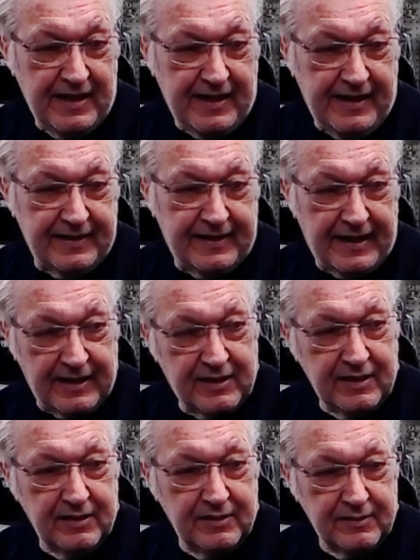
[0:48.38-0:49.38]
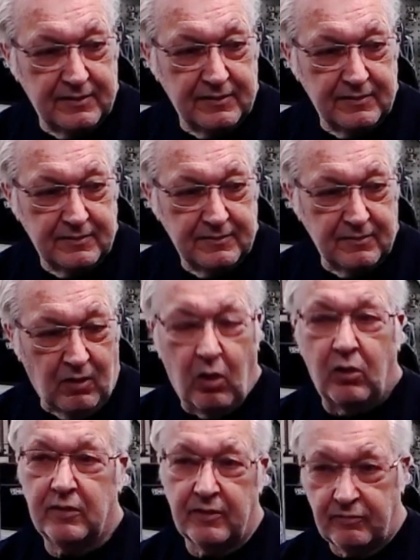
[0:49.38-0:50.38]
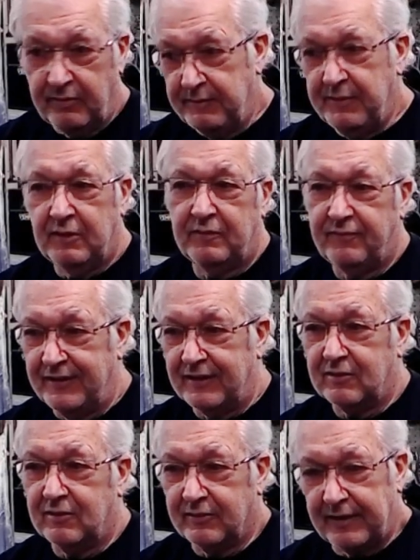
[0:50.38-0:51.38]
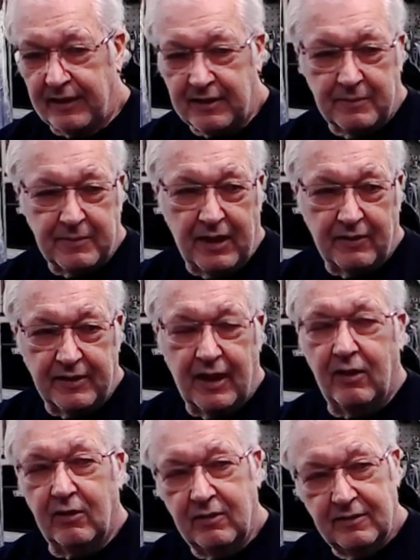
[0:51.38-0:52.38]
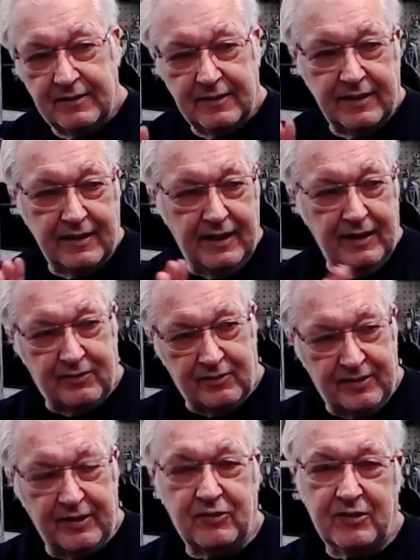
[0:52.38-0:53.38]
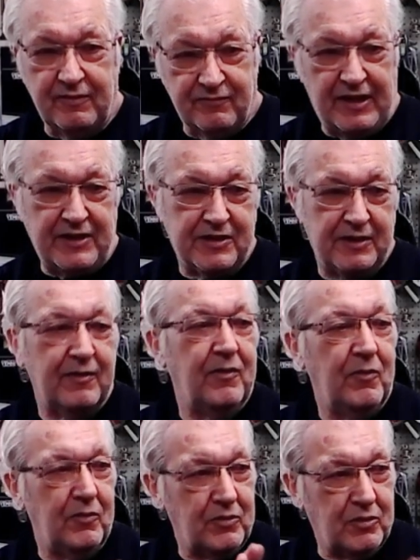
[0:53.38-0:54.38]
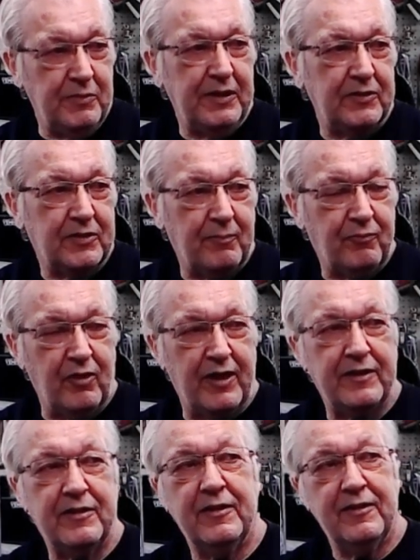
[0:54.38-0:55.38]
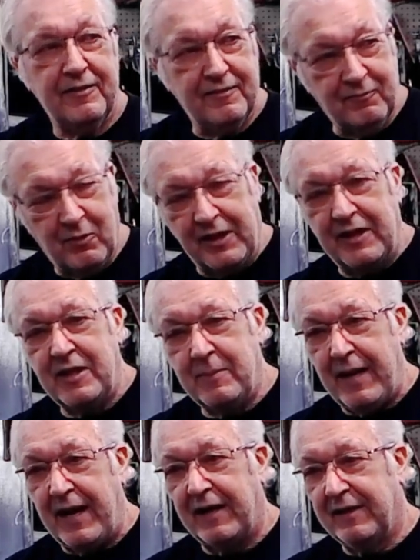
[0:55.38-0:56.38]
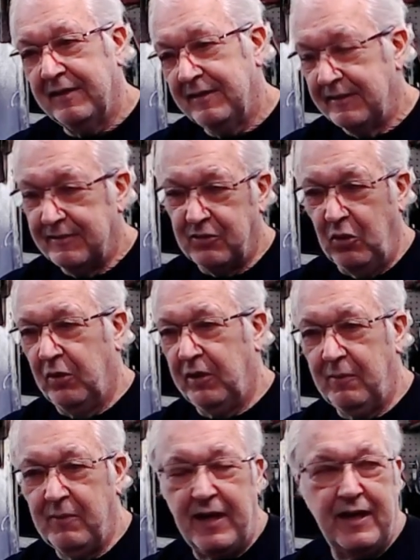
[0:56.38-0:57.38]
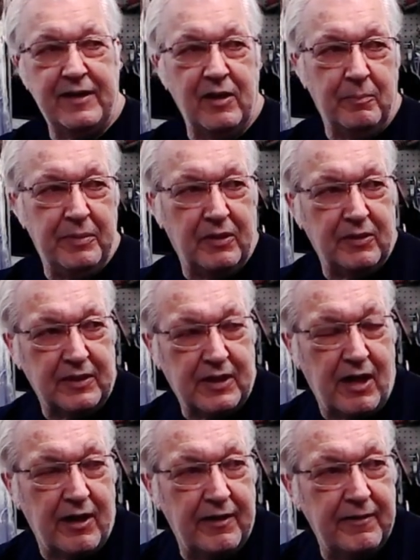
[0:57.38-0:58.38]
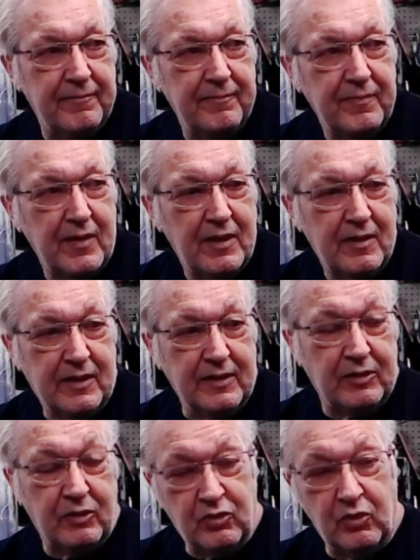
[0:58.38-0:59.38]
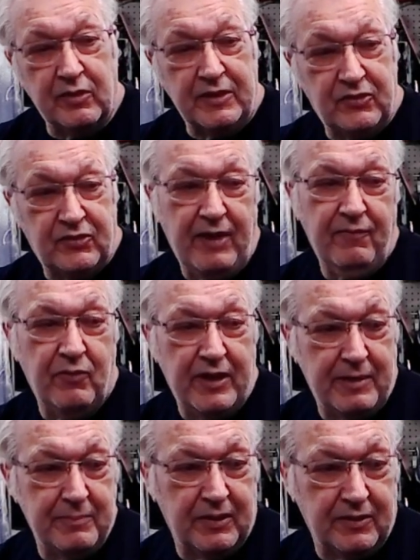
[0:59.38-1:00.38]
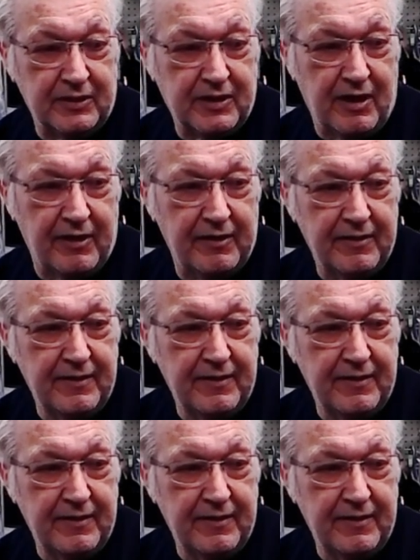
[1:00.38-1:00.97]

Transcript: And like all the three-wheeled vehicles that are coming out now, it's this convention. Two wheels up front, one in the back. It's the only way they'll build a car, because it's the only safe way to build a car.